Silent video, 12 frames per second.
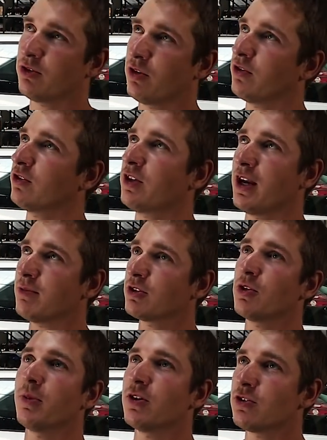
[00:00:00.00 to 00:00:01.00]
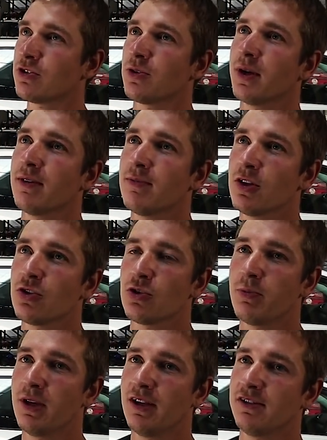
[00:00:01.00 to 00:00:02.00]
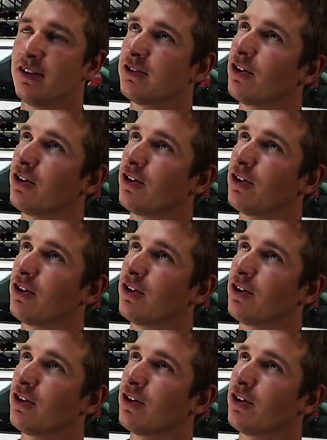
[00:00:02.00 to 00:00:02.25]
So if we just get him to come and just do it, should be easier.